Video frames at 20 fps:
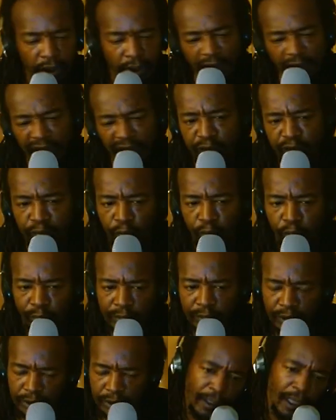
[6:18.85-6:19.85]
In these
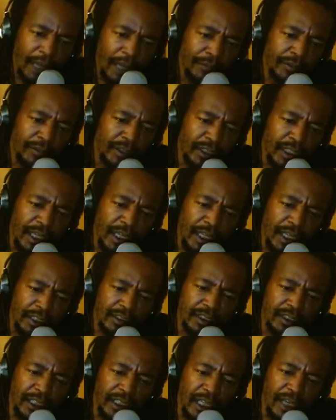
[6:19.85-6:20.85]
moments, having a cat is
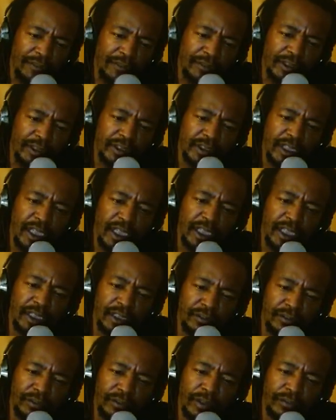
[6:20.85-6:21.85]
like having a tiny,
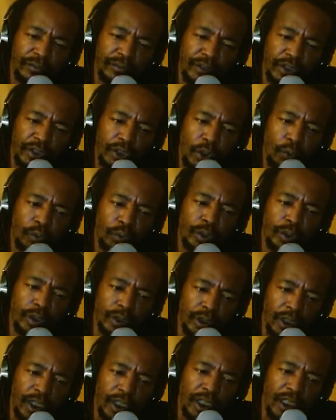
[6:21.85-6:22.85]
fluffy Yoda
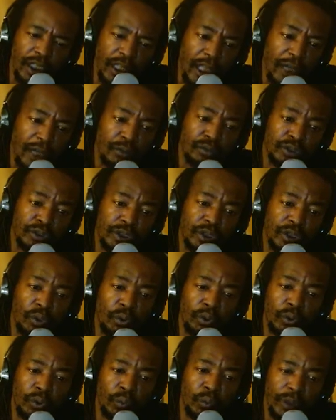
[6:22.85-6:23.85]
lounging on
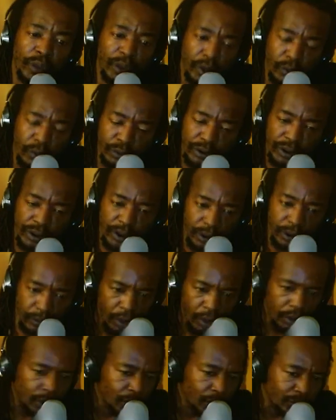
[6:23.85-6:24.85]
the windowsill.
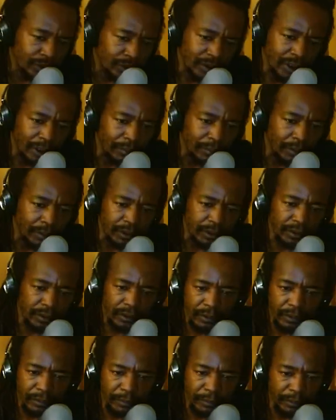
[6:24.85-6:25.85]
You don't say much,
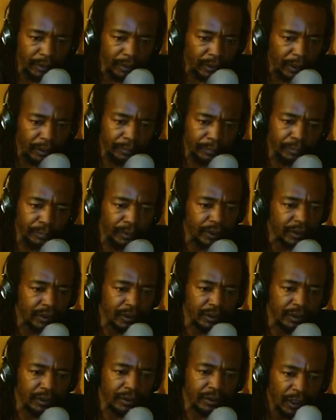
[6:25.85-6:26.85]
but their
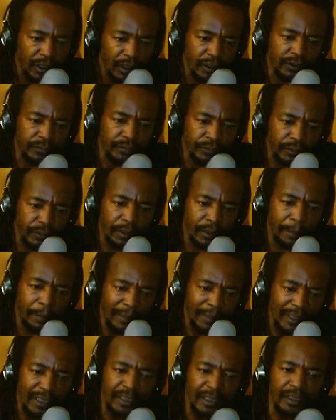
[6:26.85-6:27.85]
presence is full of
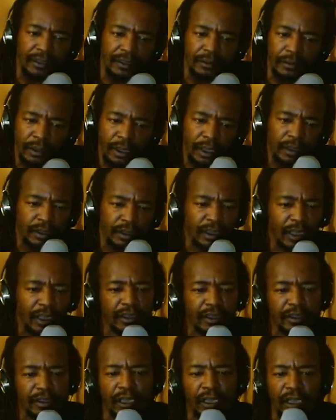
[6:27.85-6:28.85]
meaning. They're like
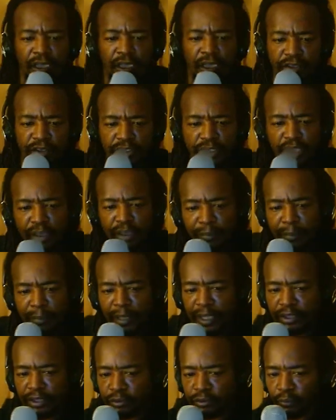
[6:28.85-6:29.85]
a Zen
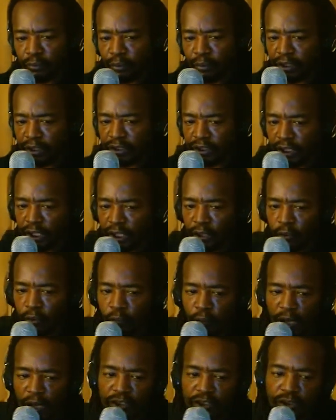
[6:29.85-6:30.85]
master with the tail
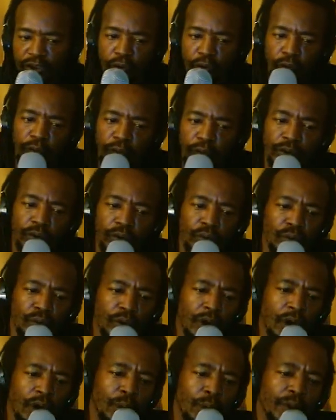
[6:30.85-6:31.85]
watching over you
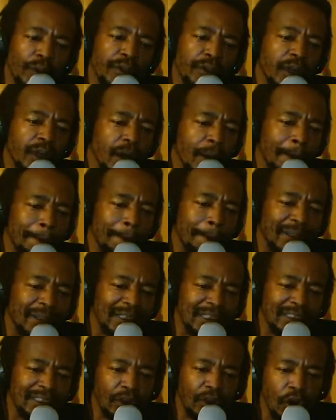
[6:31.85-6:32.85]
with
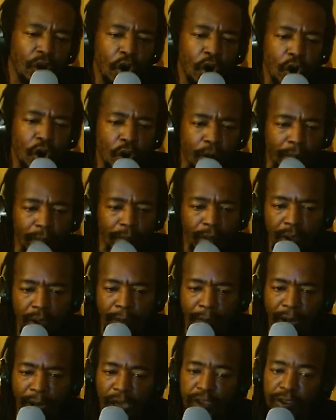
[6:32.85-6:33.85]
complete calm,
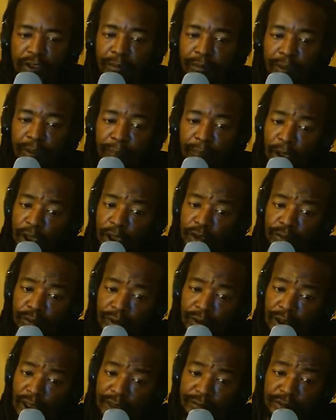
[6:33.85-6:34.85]
possibly pondering
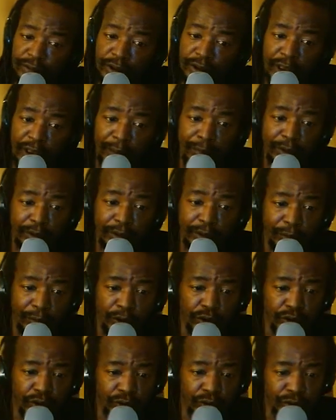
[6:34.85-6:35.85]
life's deepest,
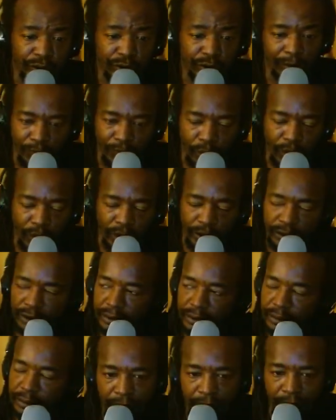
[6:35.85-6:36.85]
meanderest
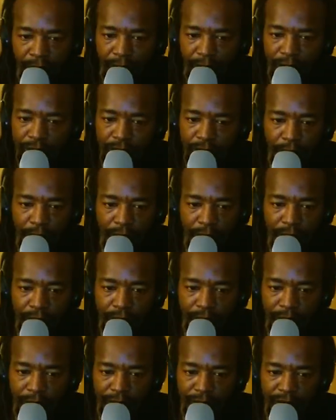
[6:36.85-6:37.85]
words words, words,
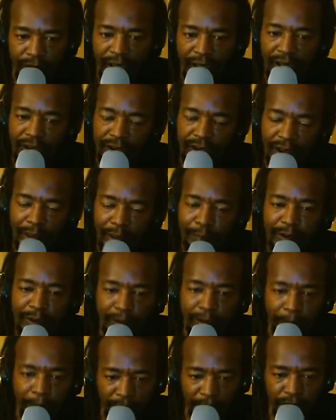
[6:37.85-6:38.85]
words, deepest
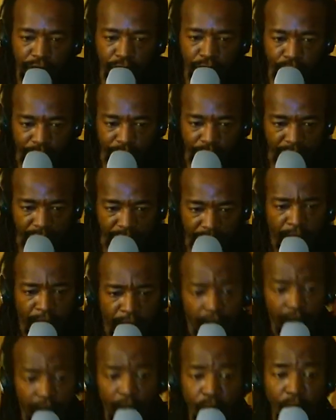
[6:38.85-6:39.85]
mysteries.
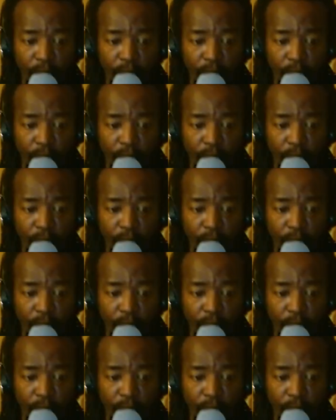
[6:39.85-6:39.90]
Like